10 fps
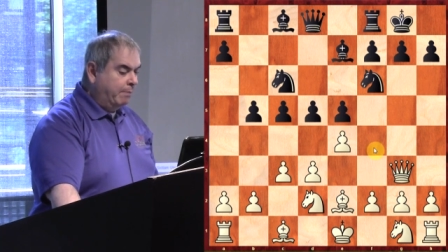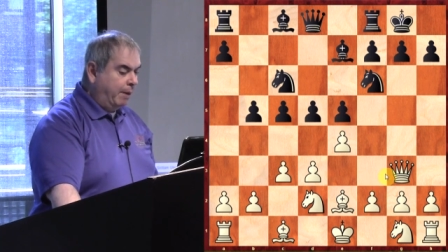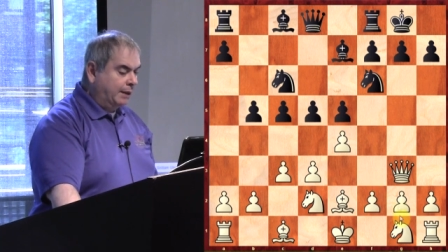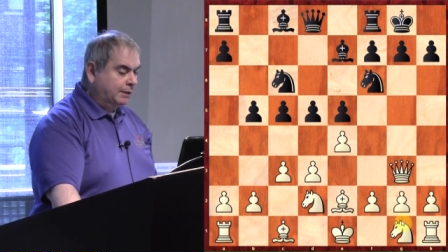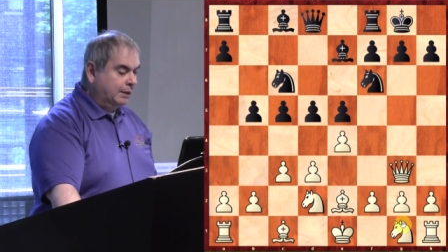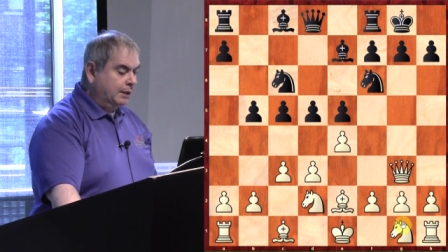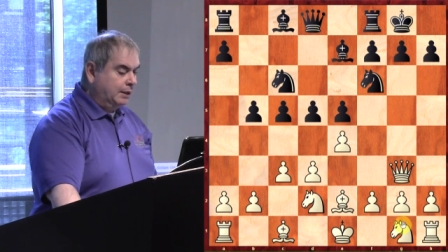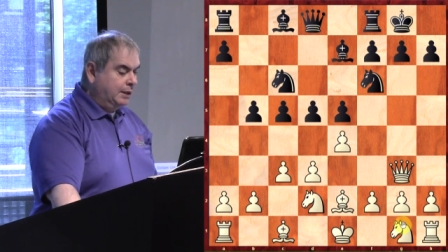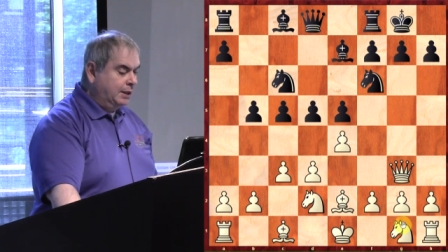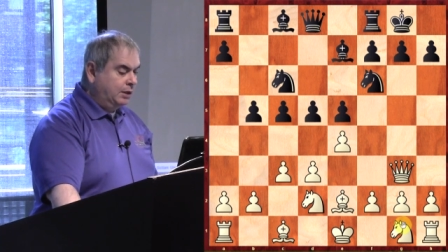But
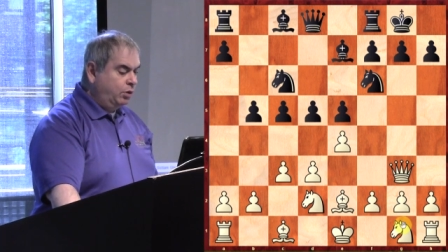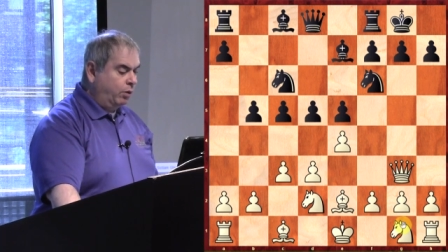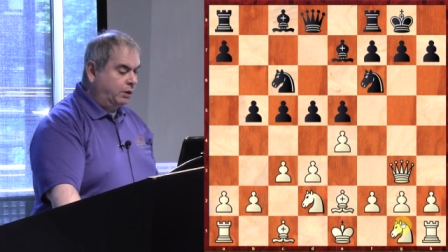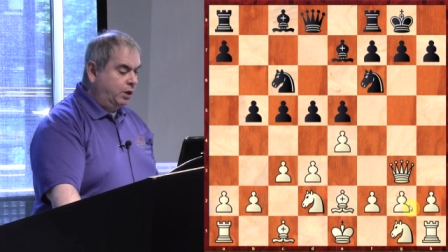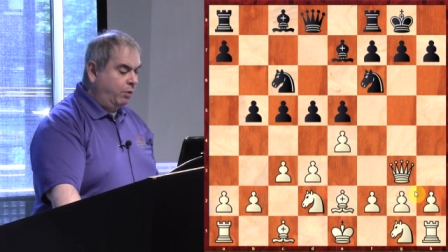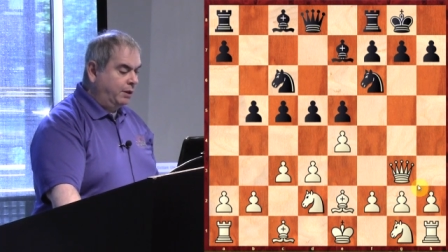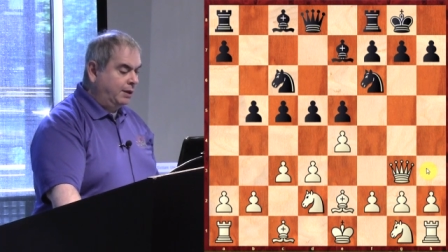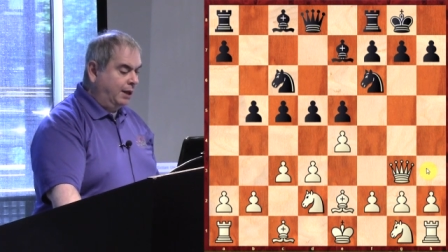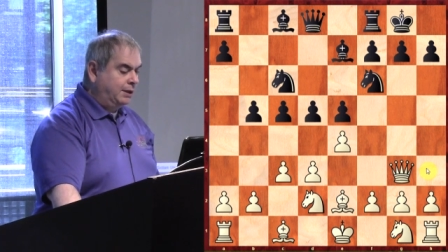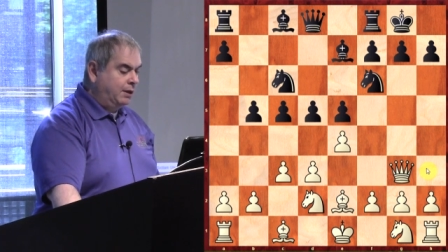he didn't do it. He went
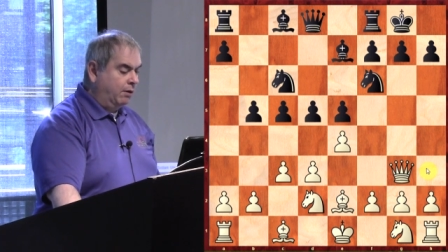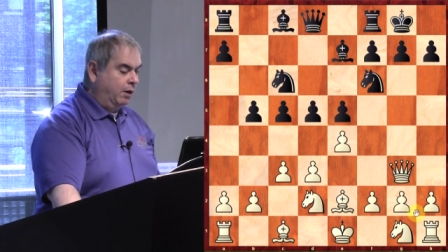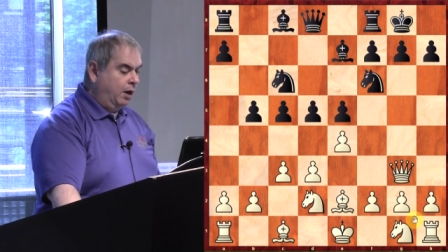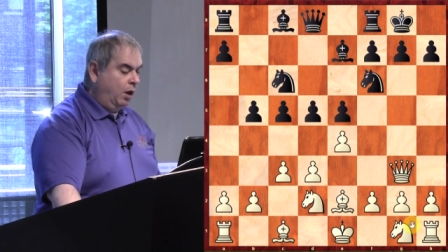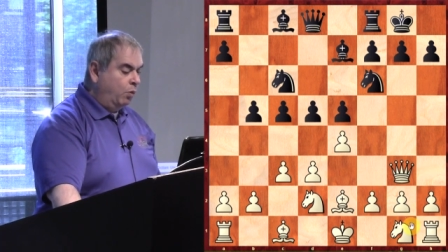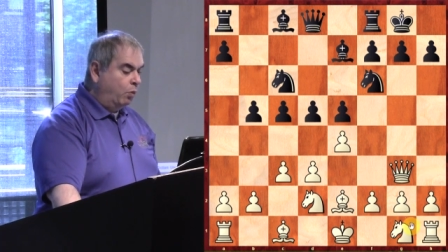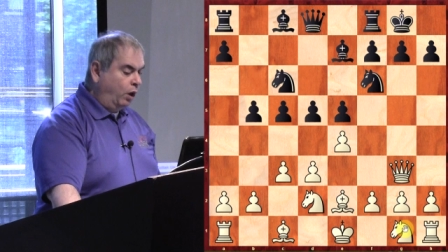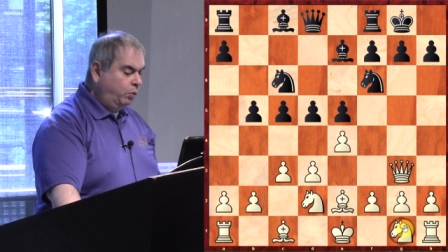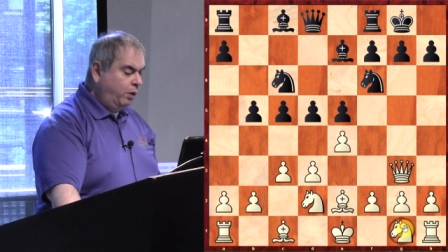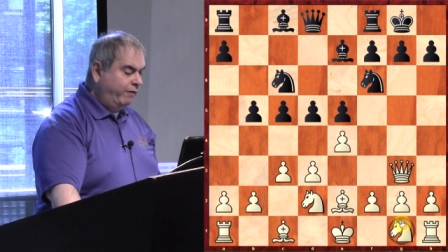knight here.
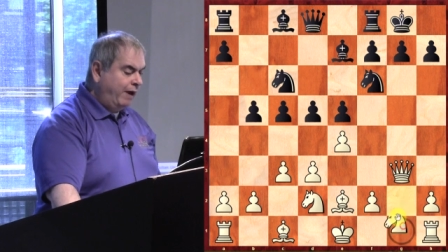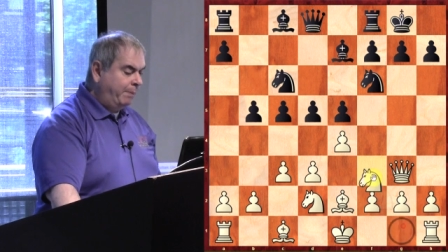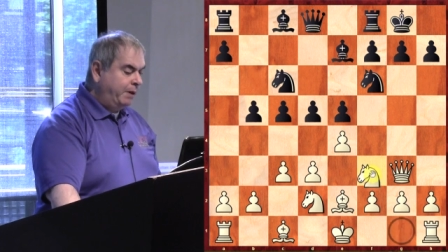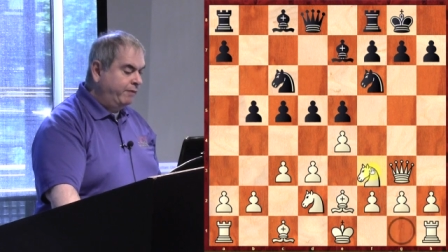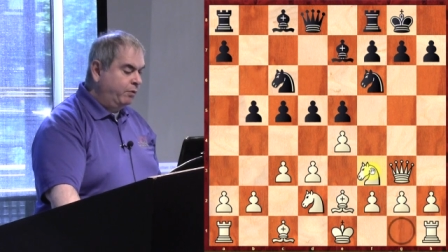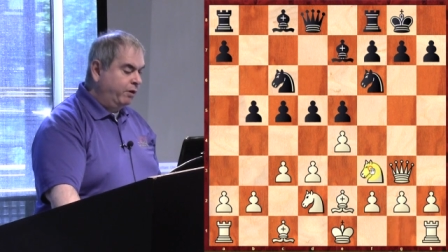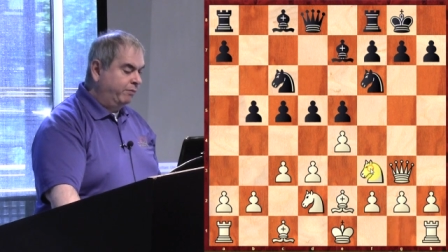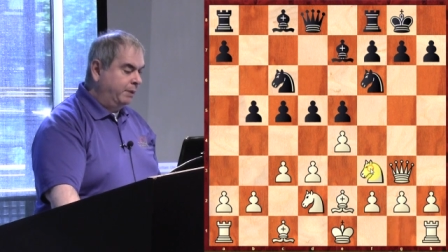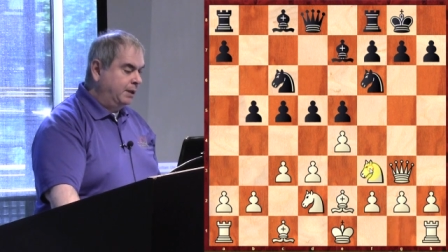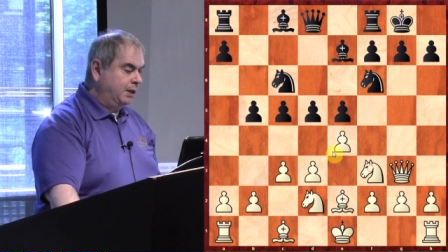What would have happened if he would
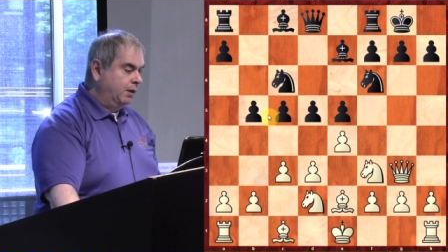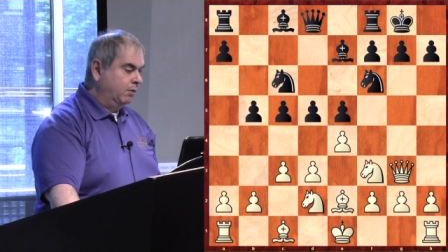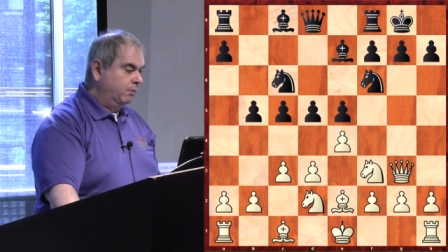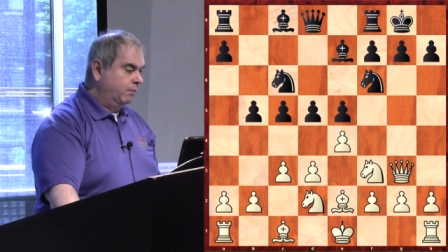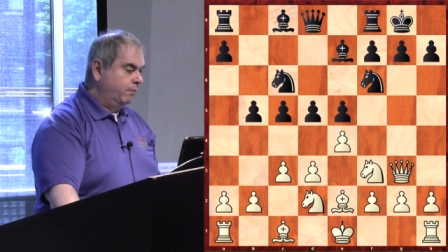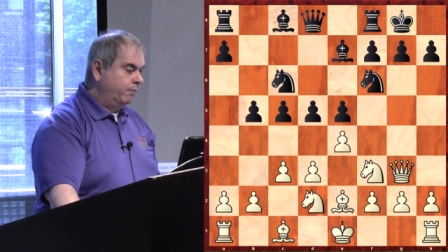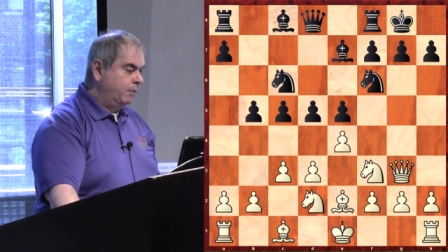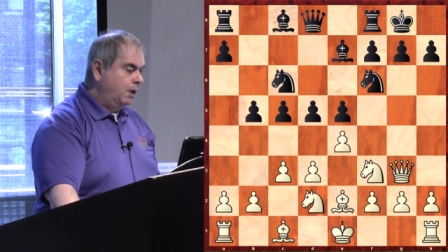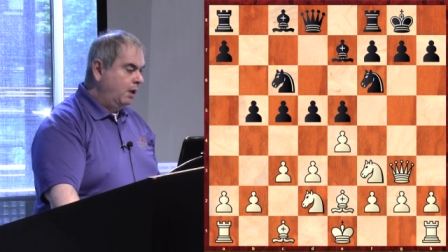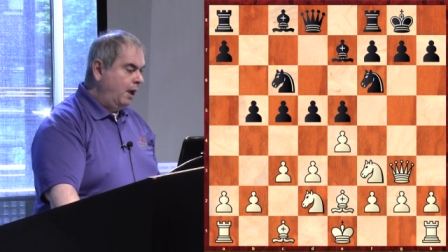have played here?
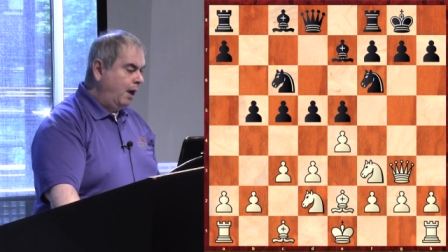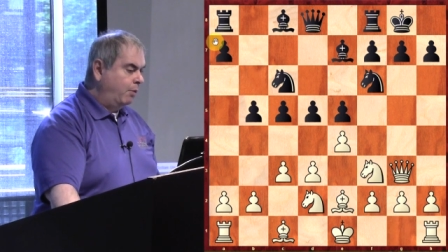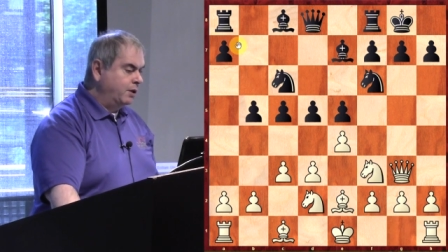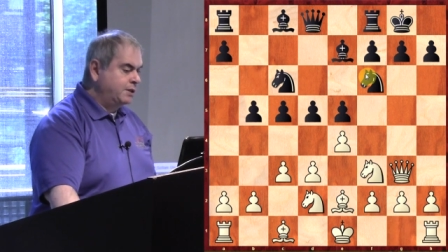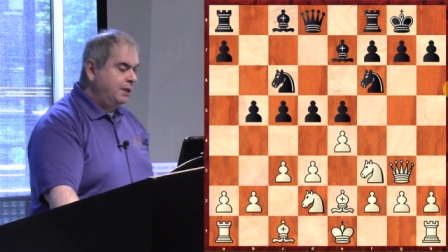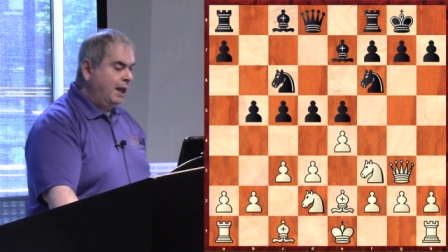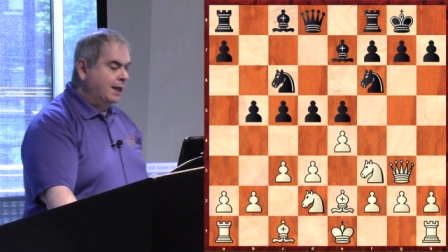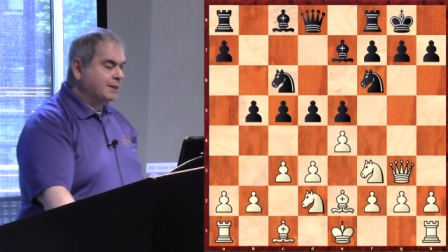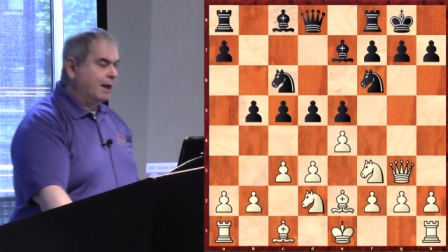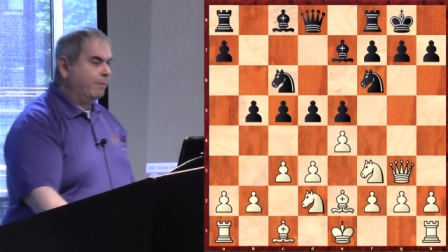I want to see
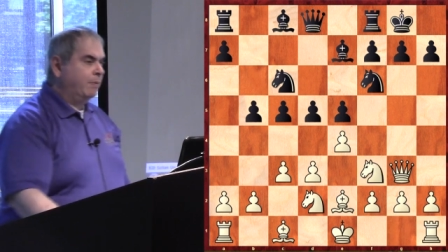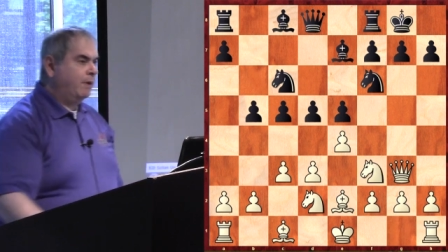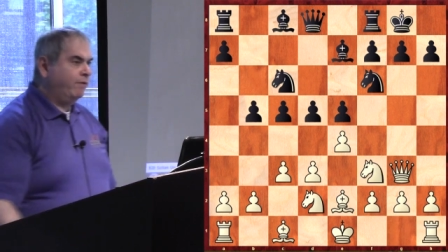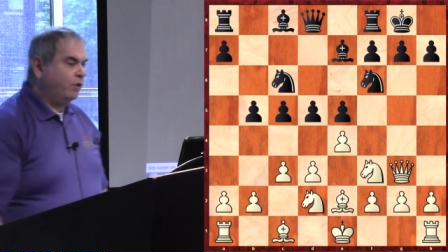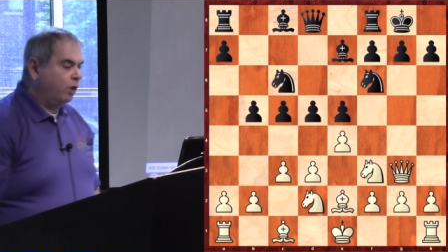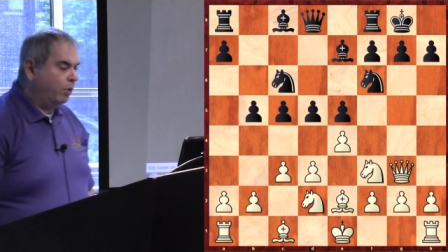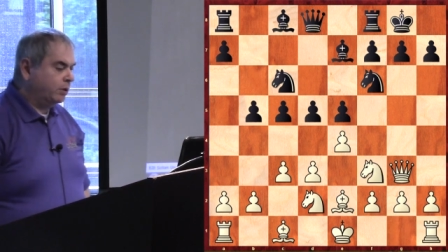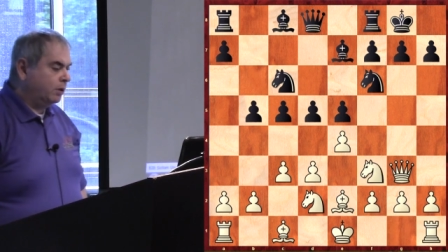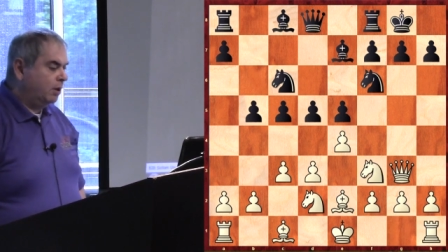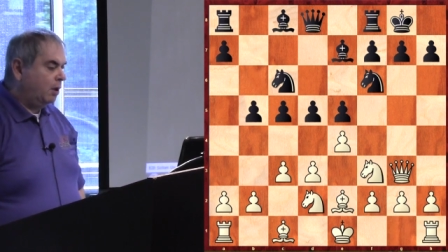hands up if you know it.